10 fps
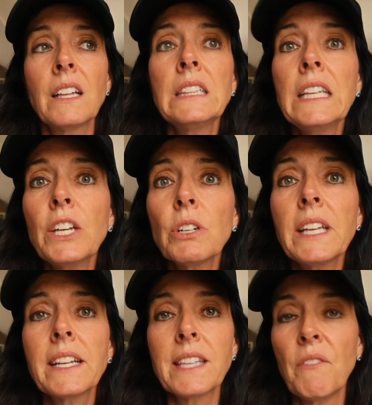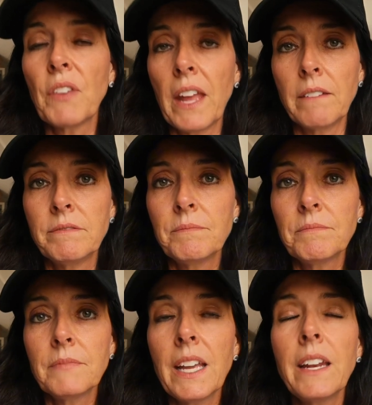Literally, it's infinite.
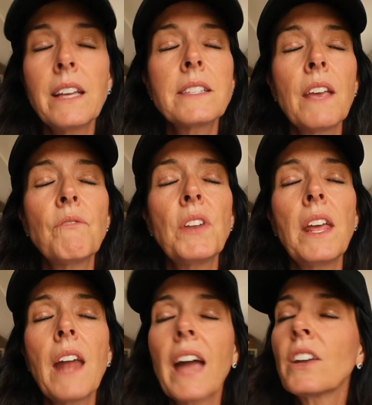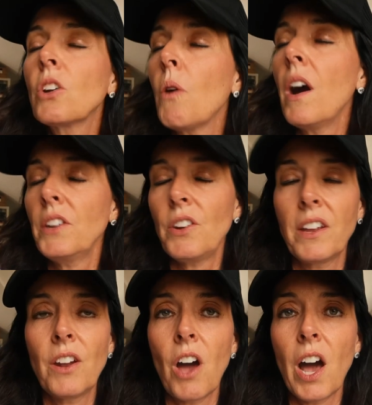It is infinite. I could go on and
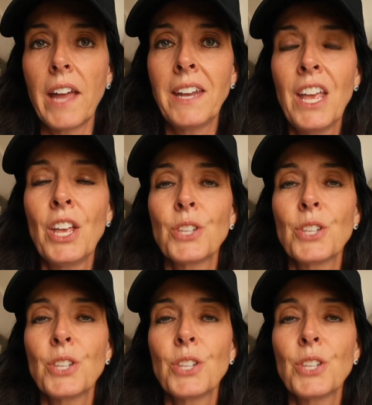on and on.